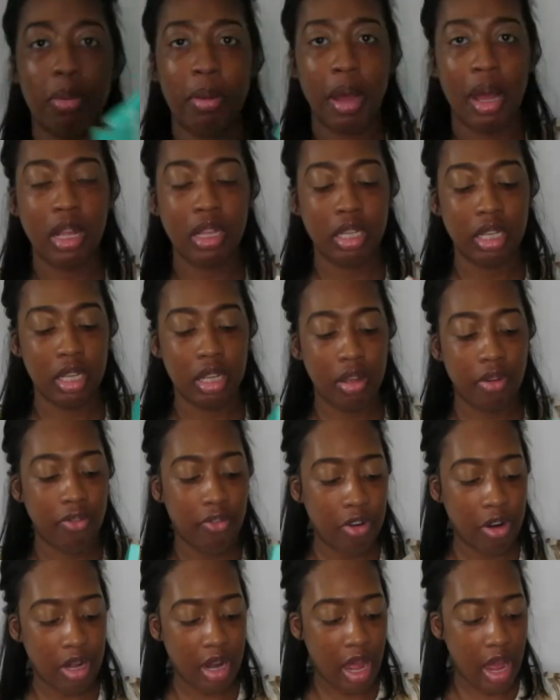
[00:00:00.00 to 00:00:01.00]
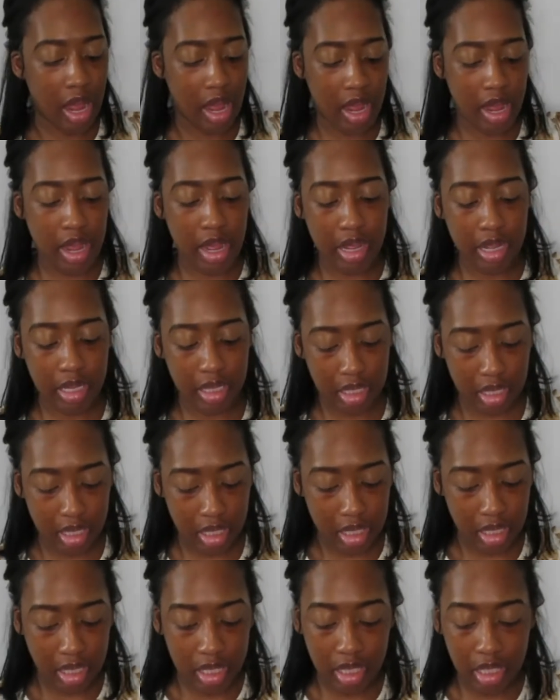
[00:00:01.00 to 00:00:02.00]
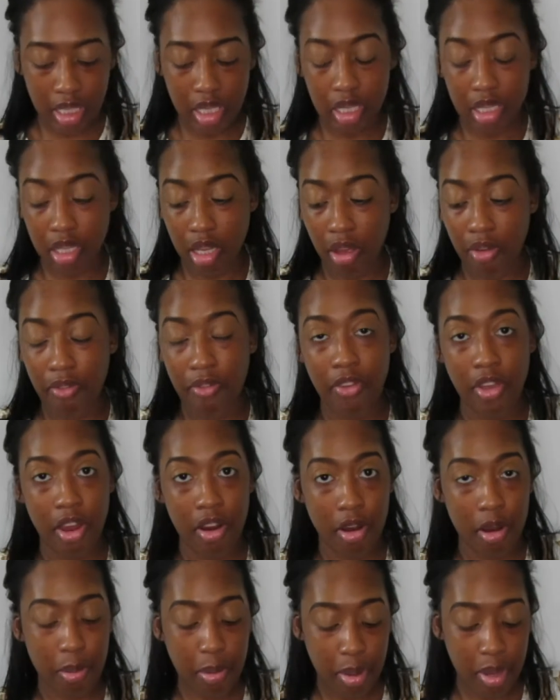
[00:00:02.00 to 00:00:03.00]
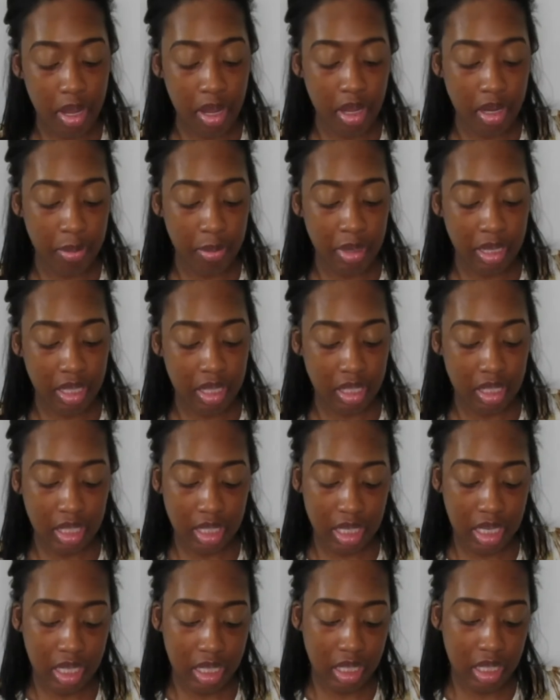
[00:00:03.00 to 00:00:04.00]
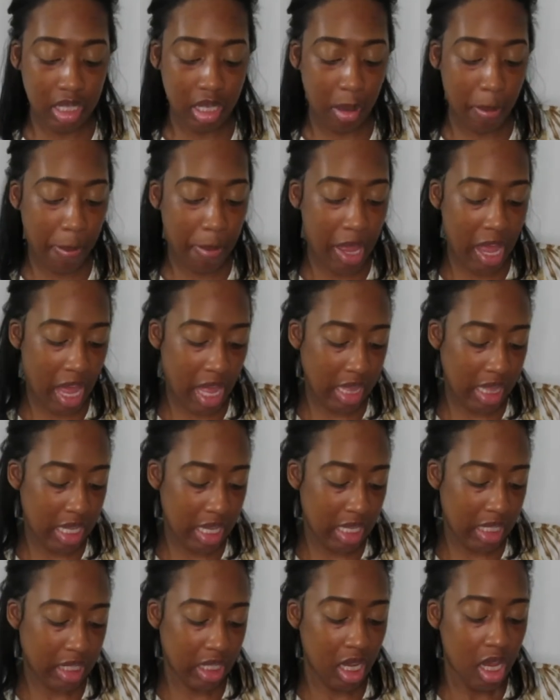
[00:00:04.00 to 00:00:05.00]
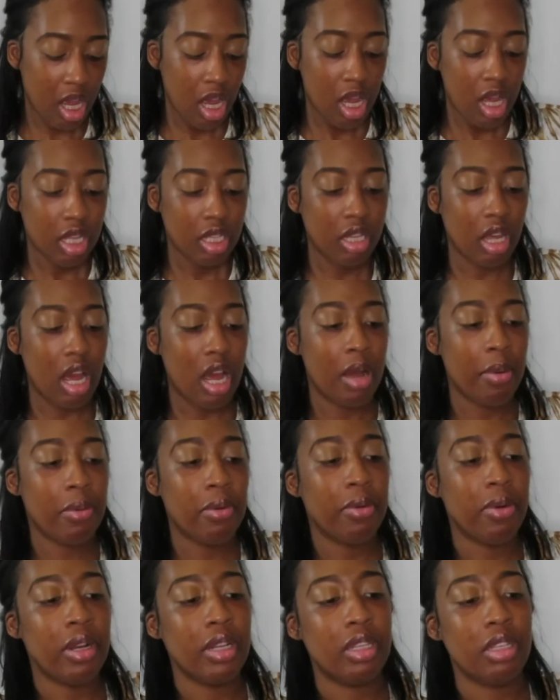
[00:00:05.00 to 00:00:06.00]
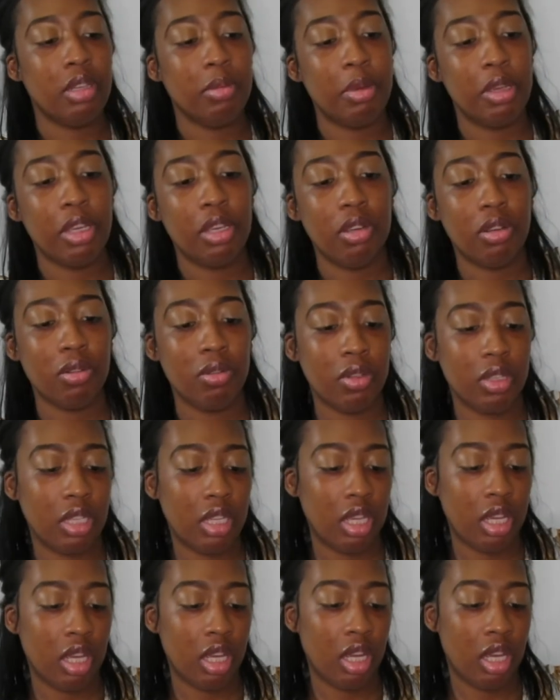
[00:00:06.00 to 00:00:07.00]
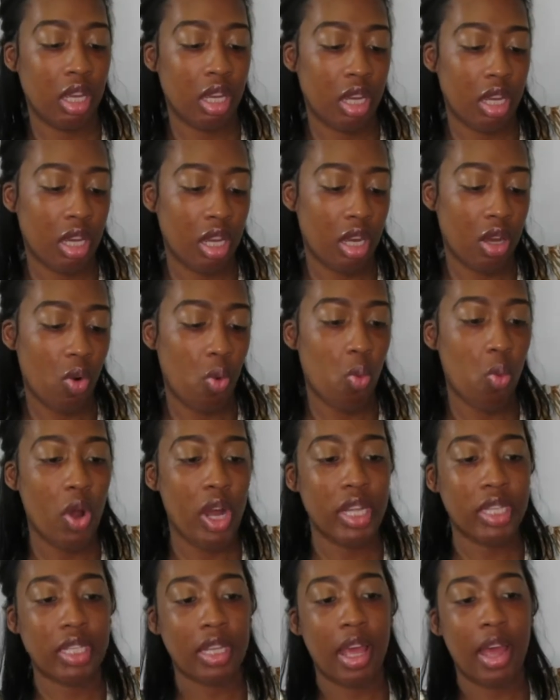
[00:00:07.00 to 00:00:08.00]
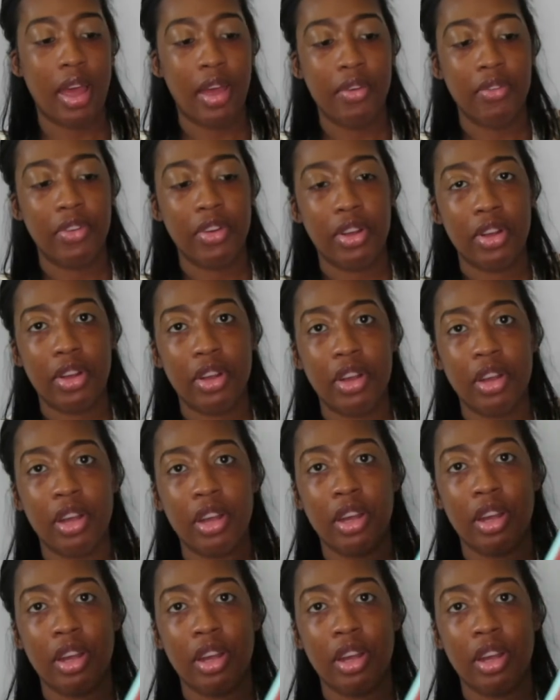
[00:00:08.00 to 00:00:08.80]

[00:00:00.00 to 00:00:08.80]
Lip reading: palette for the eyes. This is a very pigmented palette. So I'm going to be using whatever